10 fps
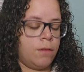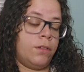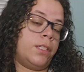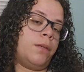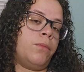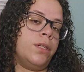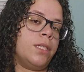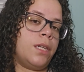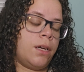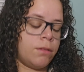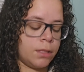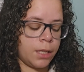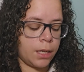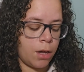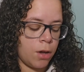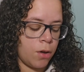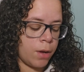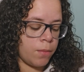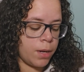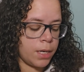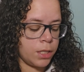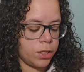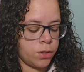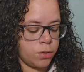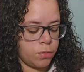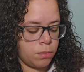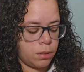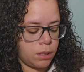for some reason I was like, oh, I wanted to